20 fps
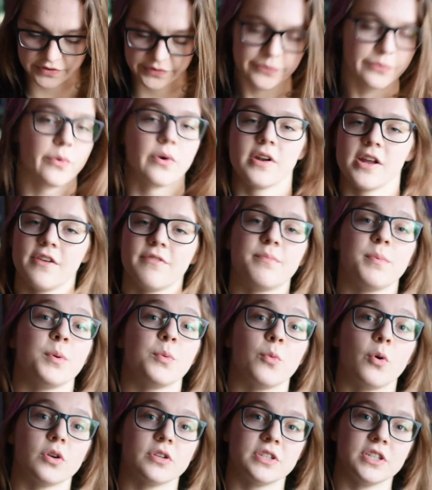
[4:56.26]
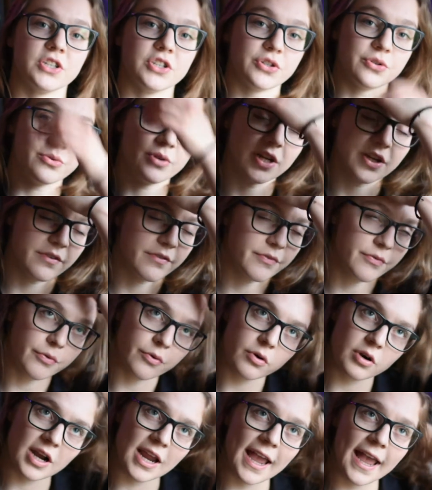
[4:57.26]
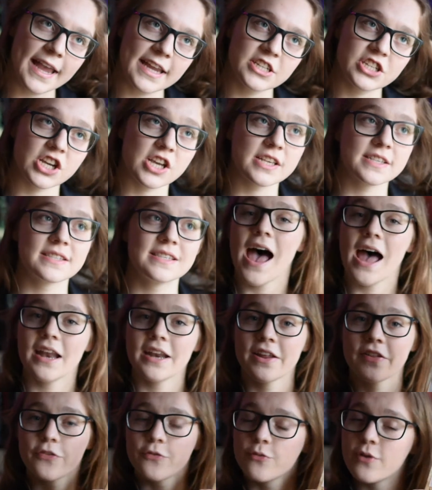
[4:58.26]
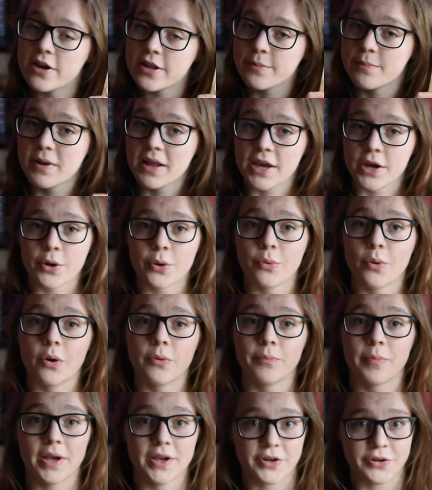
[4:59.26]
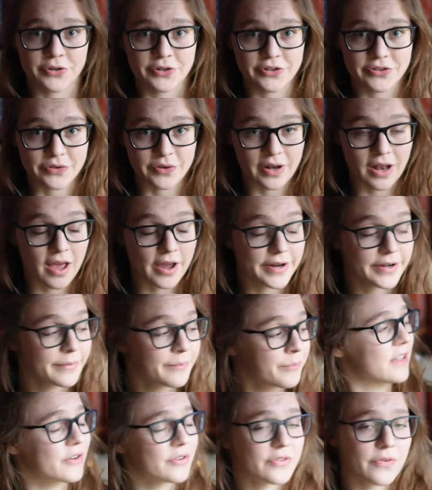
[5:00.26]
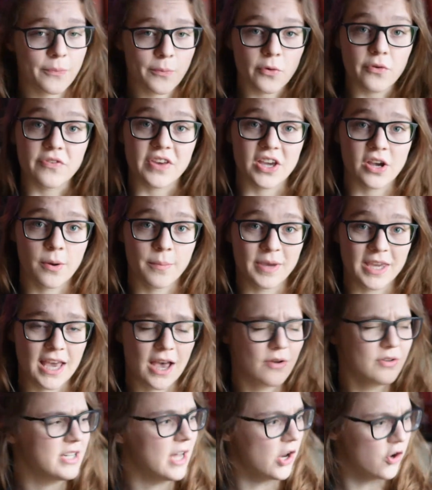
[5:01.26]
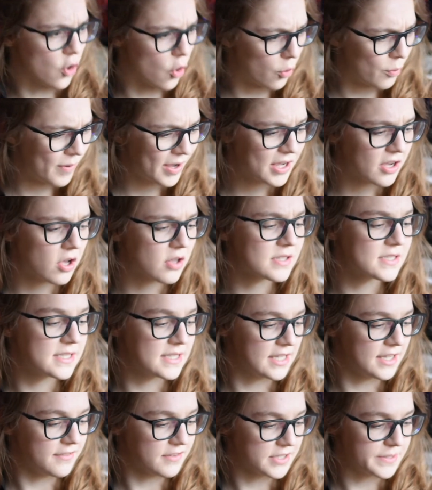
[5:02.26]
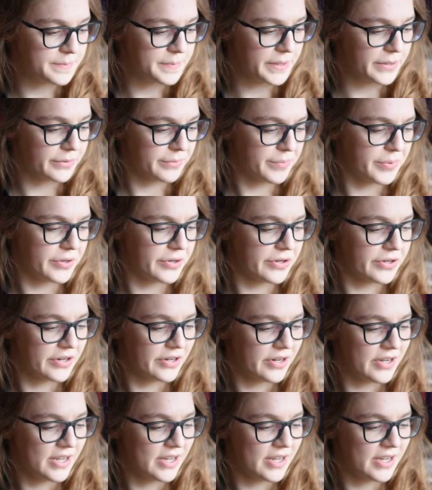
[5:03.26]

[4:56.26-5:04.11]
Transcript: is one I've been wanting to read for ages, and it's Ready Player One by Ernest Cline. There's a movie coming out, and oh my god, Steven Spielberg